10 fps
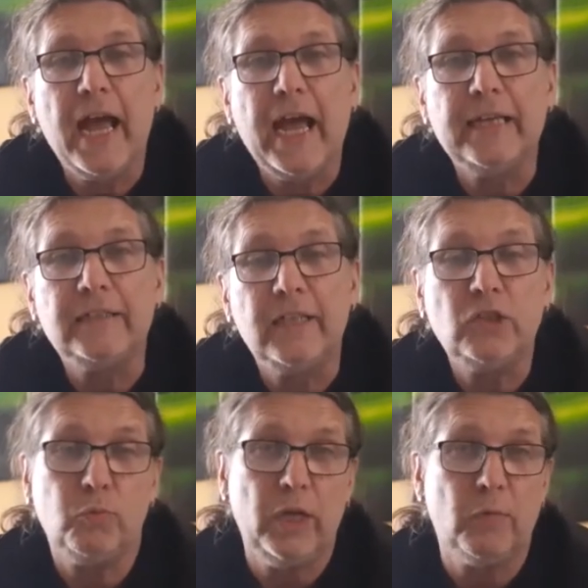And
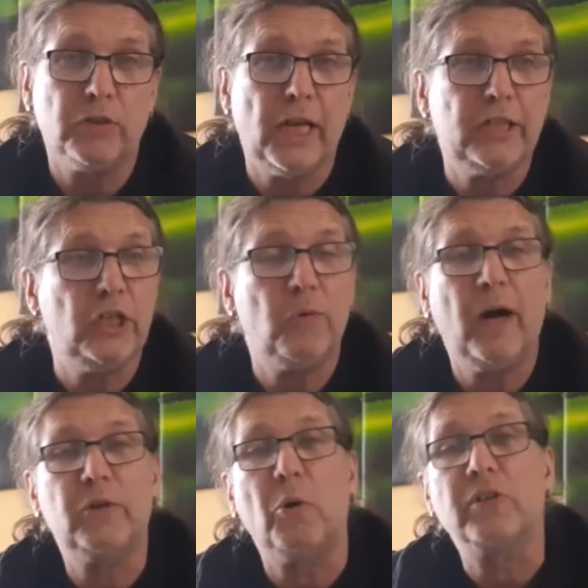this week was actually
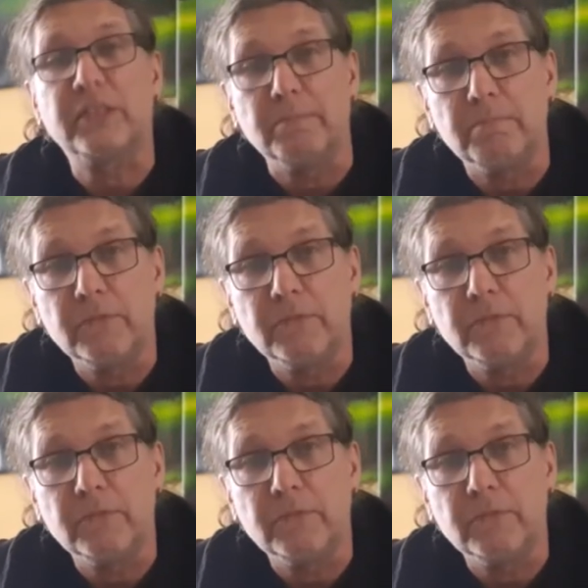quite awesome.